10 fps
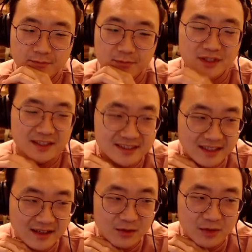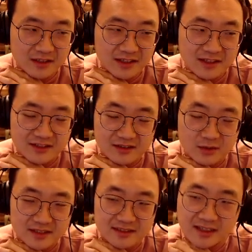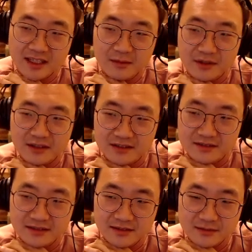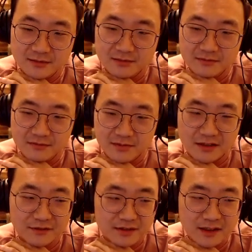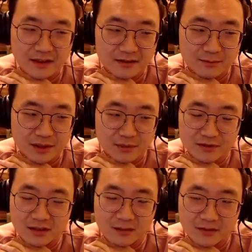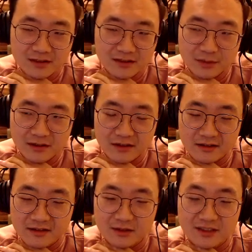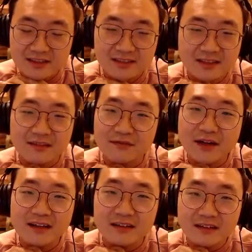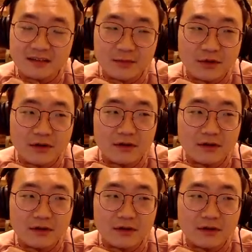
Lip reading: But let's say that one guy just quits the game because every day people tell him not to play and he doesn't get invited anymore.